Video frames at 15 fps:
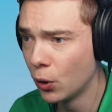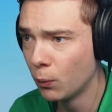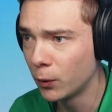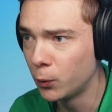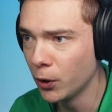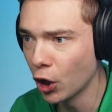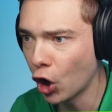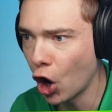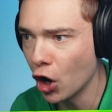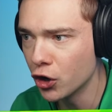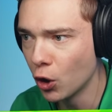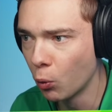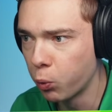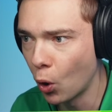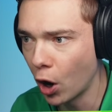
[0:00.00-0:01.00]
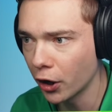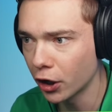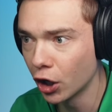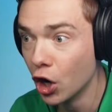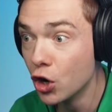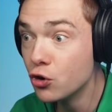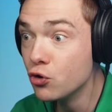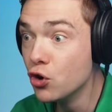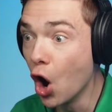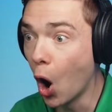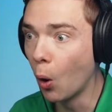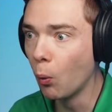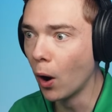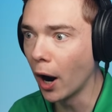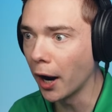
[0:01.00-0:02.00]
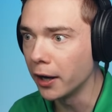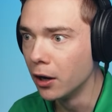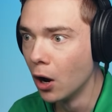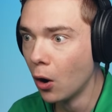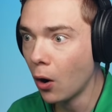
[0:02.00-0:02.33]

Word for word: But we are underwater? No way.